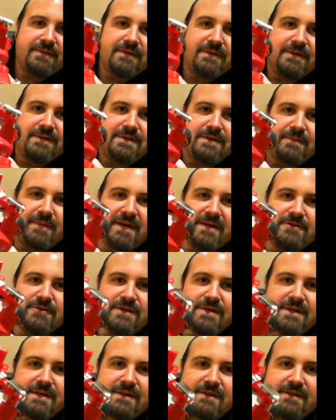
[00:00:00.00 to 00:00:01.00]
there's the
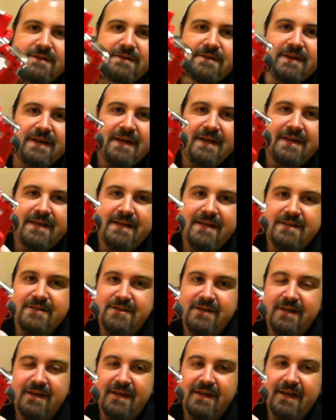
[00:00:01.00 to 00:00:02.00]
matrix in there, and
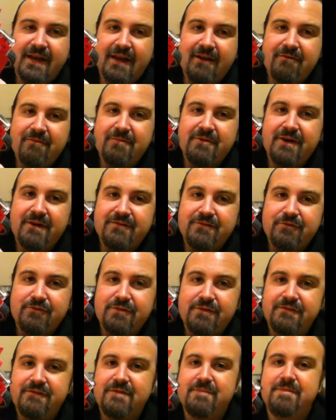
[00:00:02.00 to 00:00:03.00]
yes, you can get it out, but after
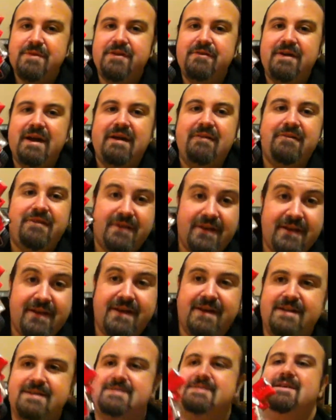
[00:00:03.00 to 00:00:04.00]
all the fumbling around,
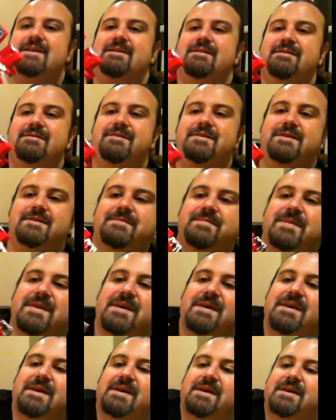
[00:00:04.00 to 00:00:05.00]
it can stay there for now.
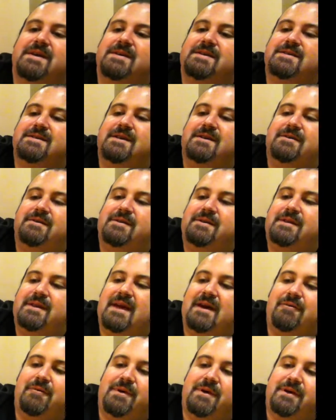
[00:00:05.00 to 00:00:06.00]
So
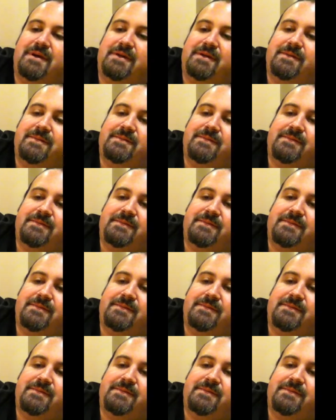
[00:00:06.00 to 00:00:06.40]
now we can